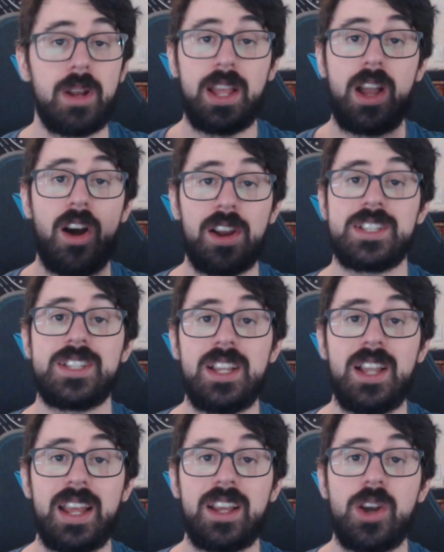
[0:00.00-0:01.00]
like honestly,
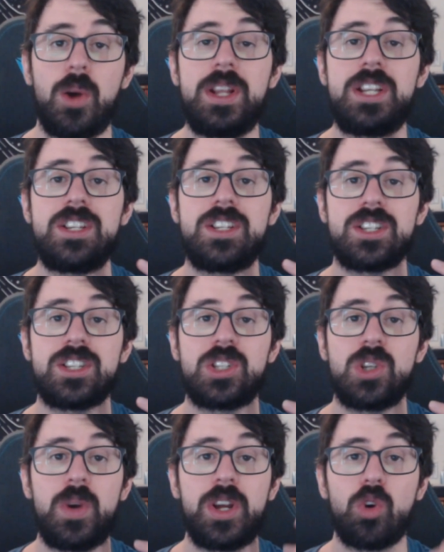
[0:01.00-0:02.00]
like Koichi's just
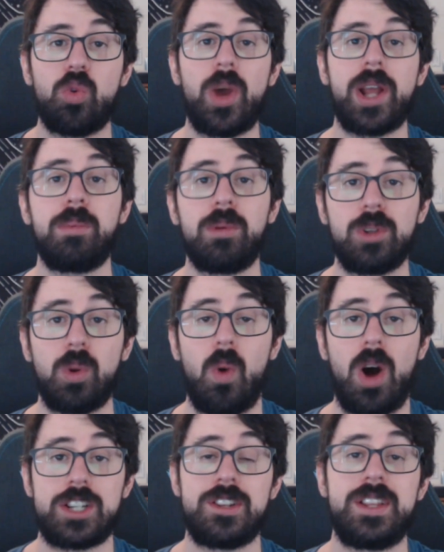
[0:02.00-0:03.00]
so incredible to
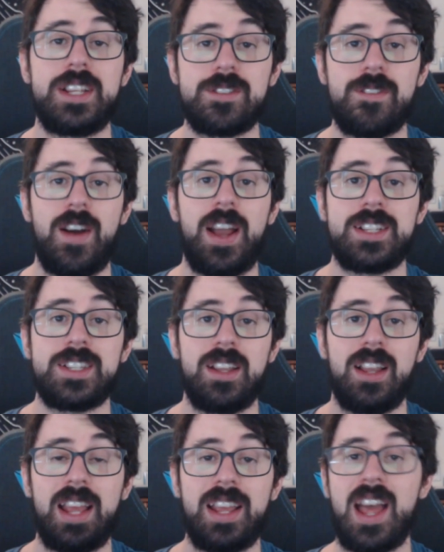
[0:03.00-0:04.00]
watch in these fights. It
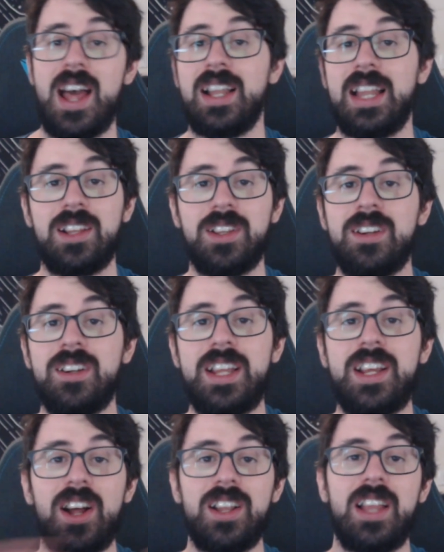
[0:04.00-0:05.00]
like literally
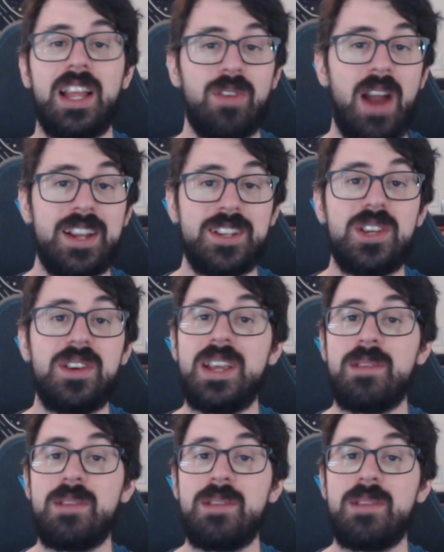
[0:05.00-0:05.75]
cut like Ratatouille